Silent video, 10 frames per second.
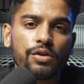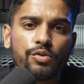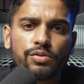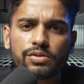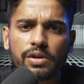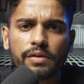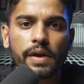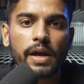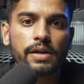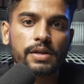Use
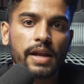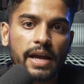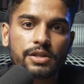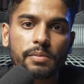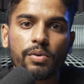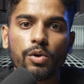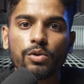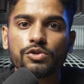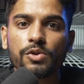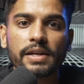surveys and exit
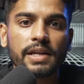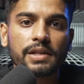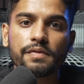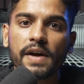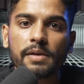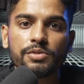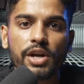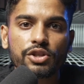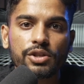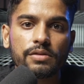polls to identify
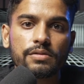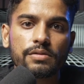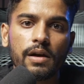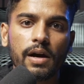objections.